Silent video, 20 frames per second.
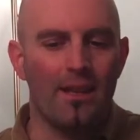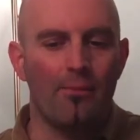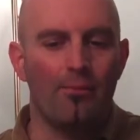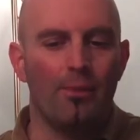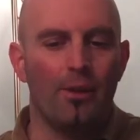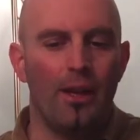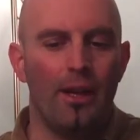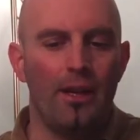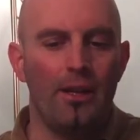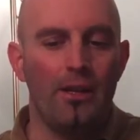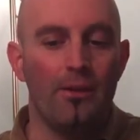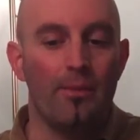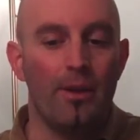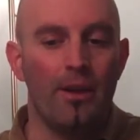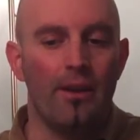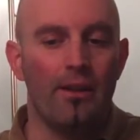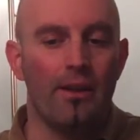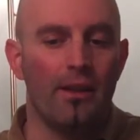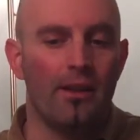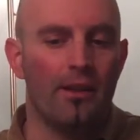that blind, you
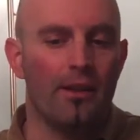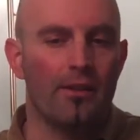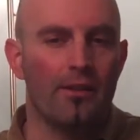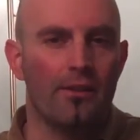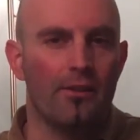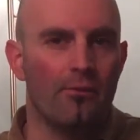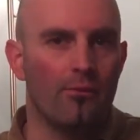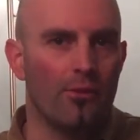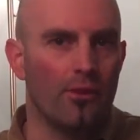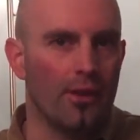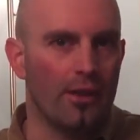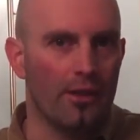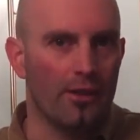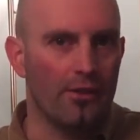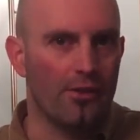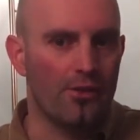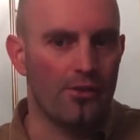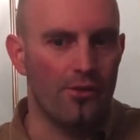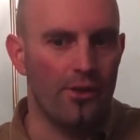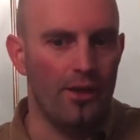might think that's somewhere like an
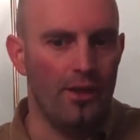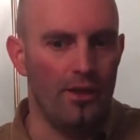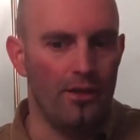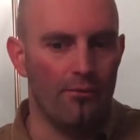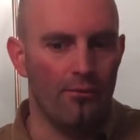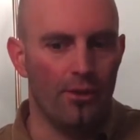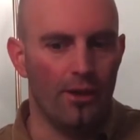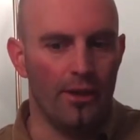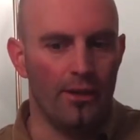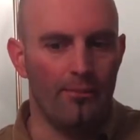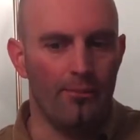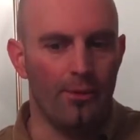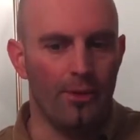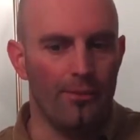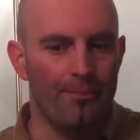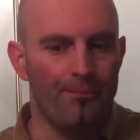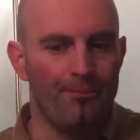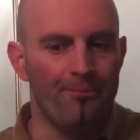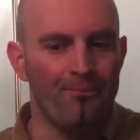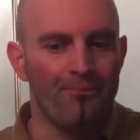Australian wine,
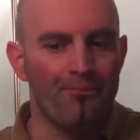but